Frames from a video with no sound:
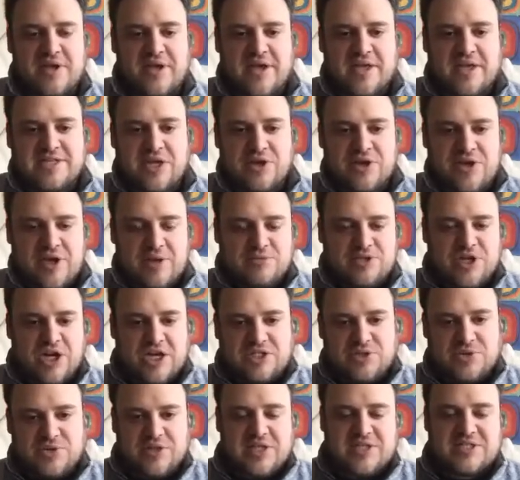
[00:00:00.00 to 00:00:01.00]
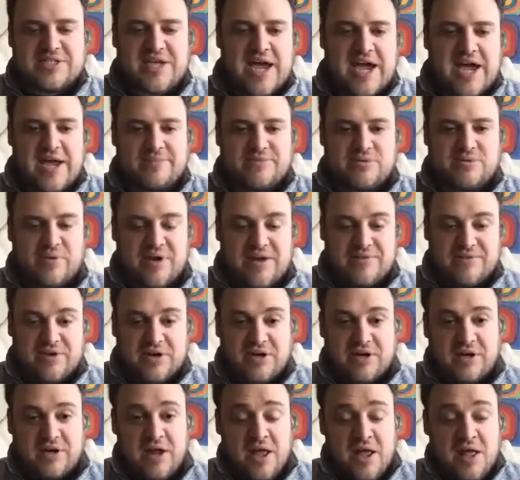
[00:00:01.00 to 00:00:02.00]
Is that you keep changing with the times,
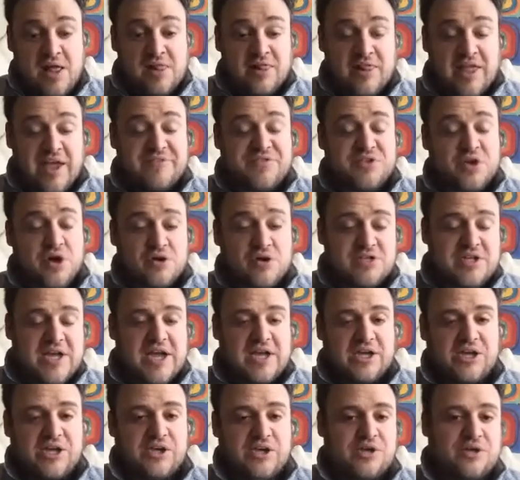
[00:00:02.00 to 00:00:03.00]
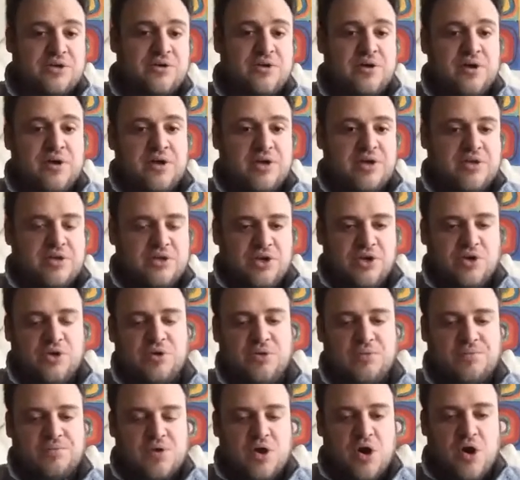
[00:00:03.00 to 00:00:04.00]
whatever life throws at you.
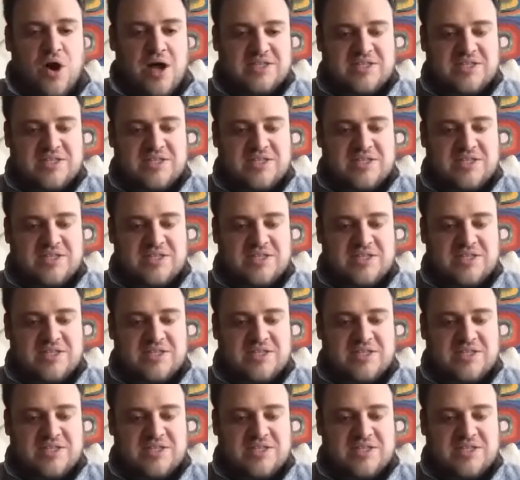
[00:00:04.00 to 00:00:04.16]
You go on to